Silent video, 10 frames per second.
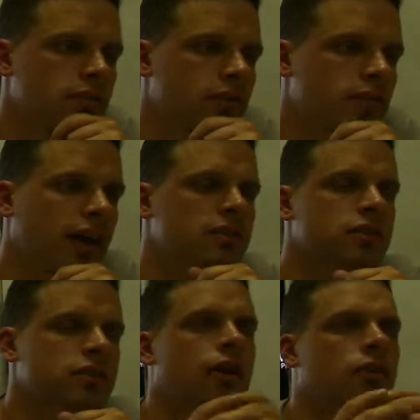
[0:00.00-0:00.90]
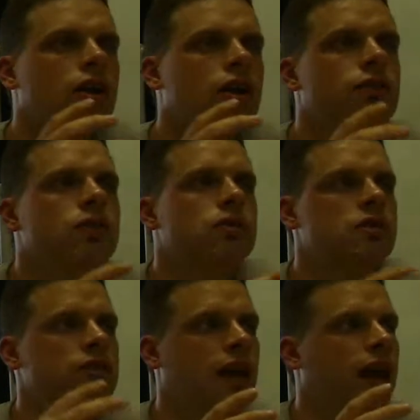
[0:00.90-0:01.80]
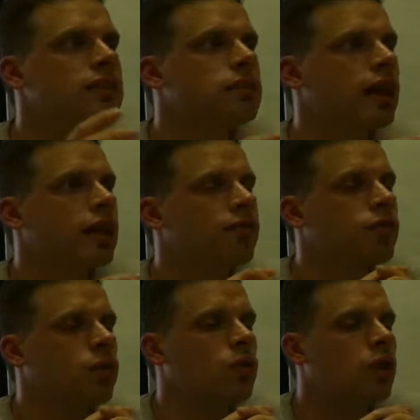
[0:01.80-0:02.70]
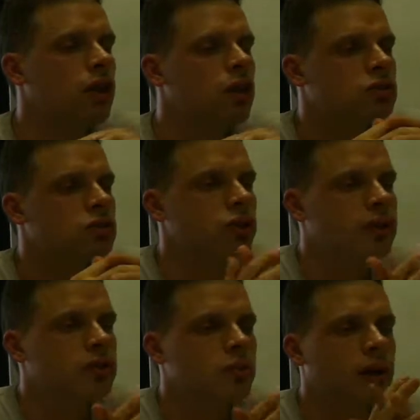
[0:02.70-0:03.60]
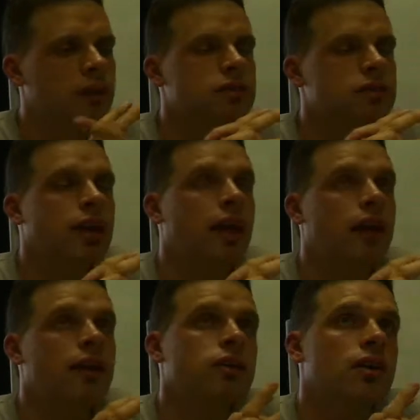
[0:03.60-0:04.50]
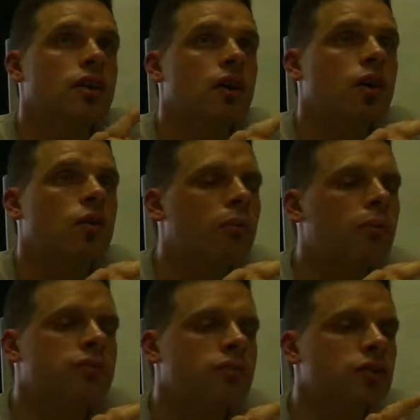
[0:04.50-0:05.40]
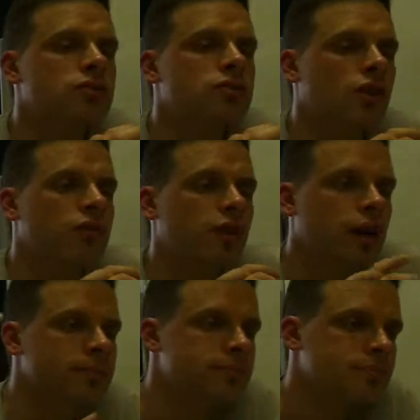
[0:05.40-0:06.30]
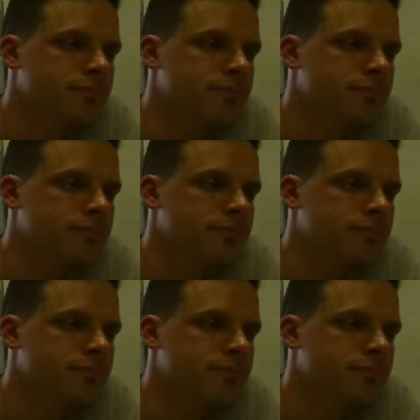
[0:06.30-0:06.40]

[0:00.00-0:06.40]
advanced now and kind of use it as a case study for trying to understand what we've learned so far.